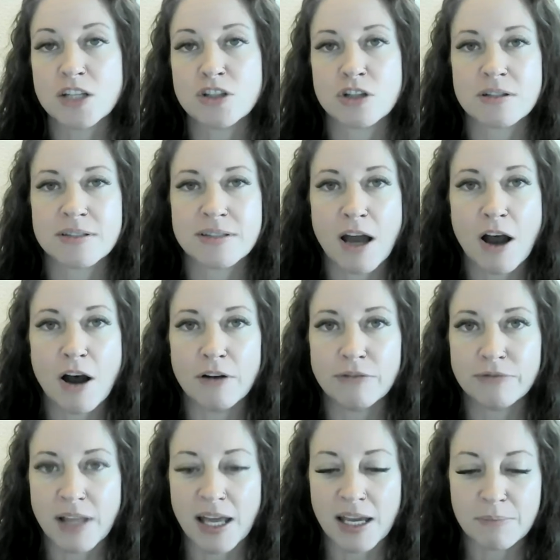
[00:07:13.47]
judge
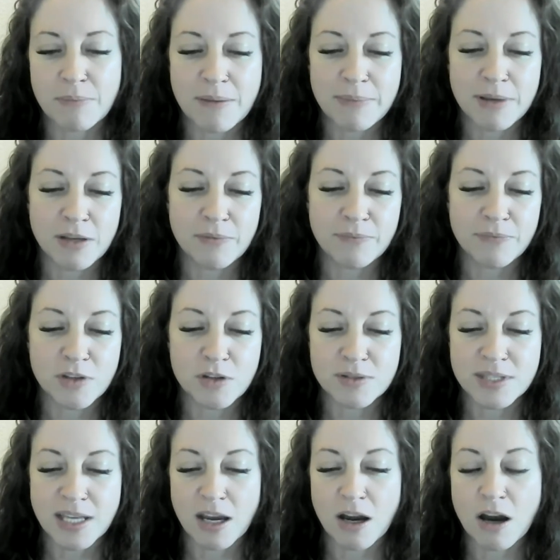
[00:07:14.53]
yourself. Like maybe
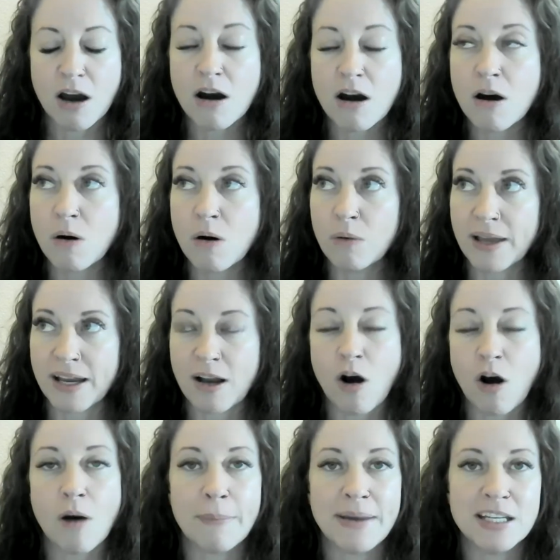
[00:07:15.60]
you say, oh,
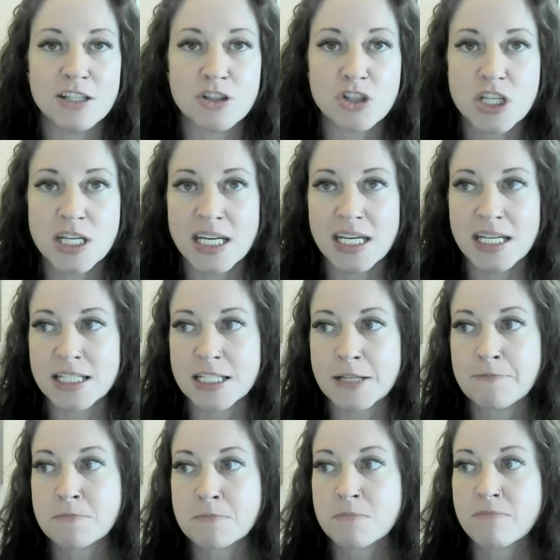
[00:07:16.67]
like all men
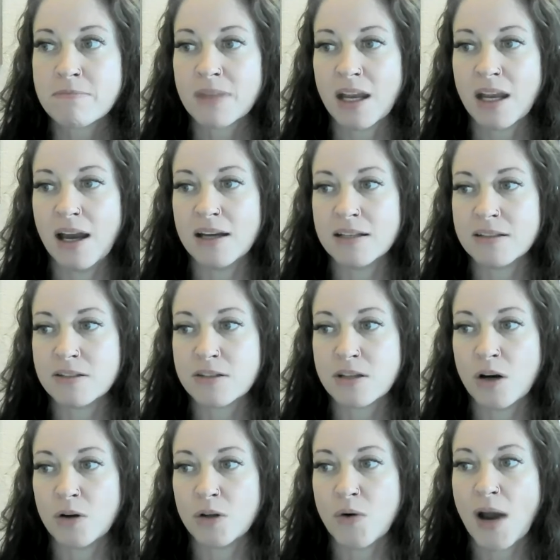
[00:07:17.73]
cheat.
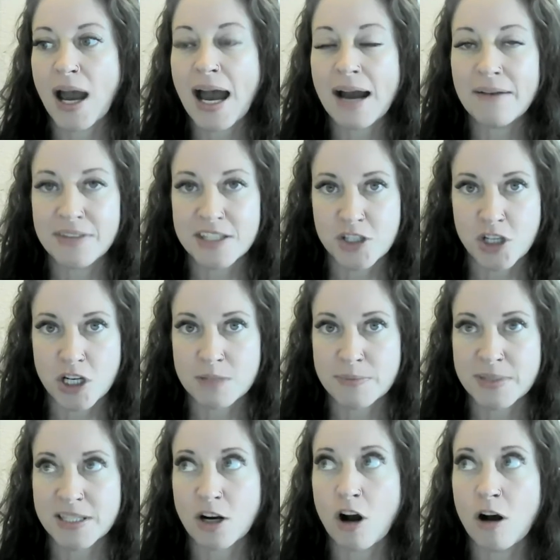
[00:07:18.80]
And so you have this
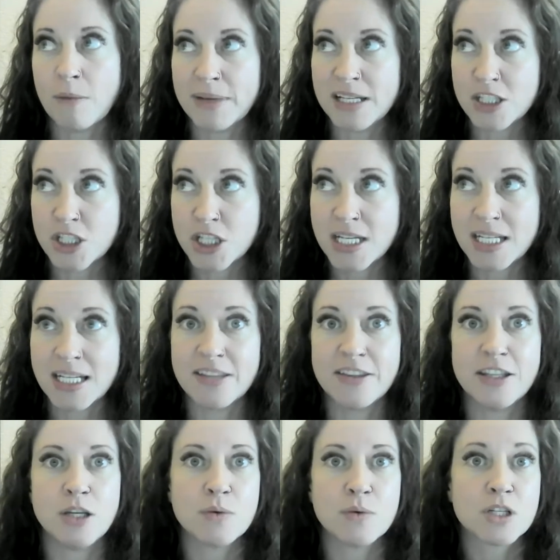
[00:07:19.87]
judgment that all men
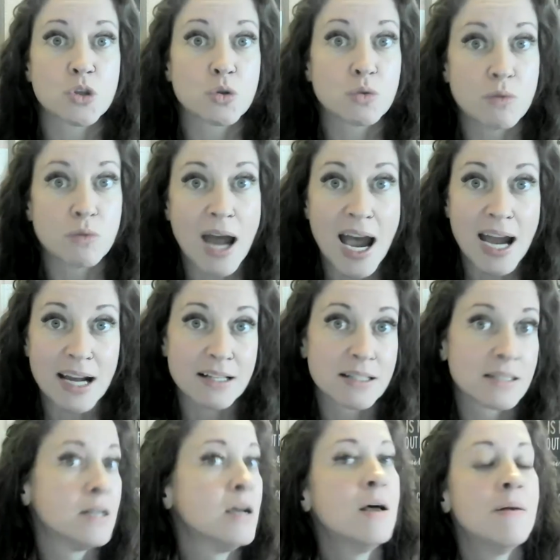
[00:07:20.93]
cheat, and then you
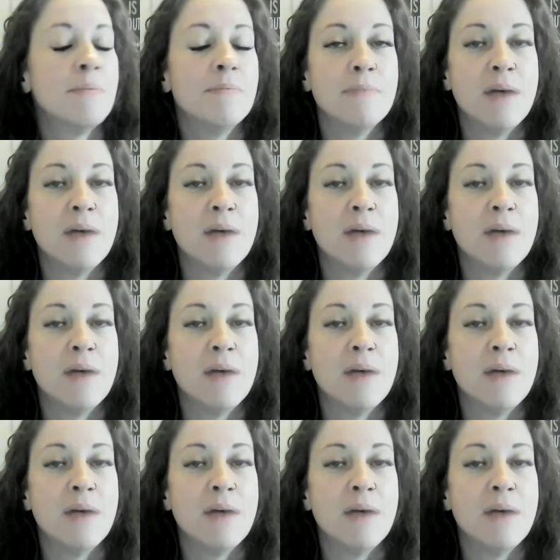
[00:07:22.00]
attract